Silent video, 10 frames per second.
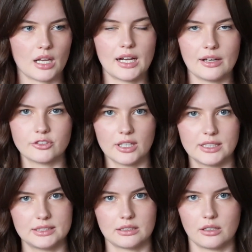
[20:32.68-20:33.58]
And I have tried
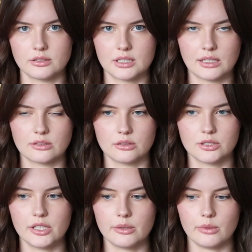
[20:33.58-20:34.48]
knitting continental
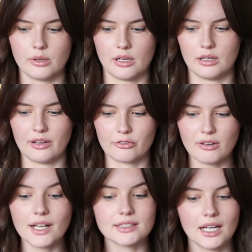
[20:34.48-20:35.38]
too. I have
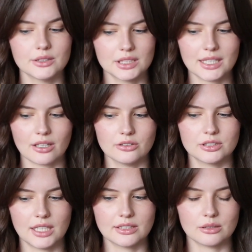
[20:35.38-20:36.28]
cracked how to knit
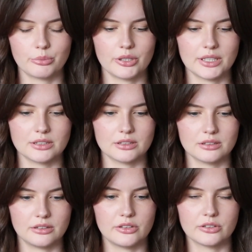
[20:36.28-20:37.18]
continental, but it
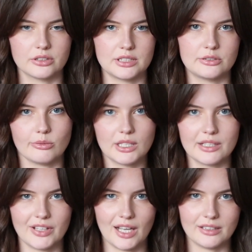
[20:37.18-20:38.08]
doesn't seem to
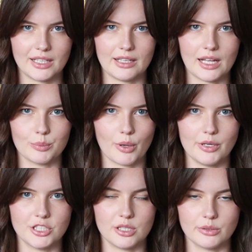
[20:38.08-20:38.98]
alleviate the elbow
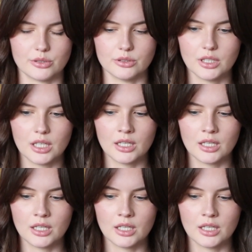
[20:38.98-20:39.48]
issue at all.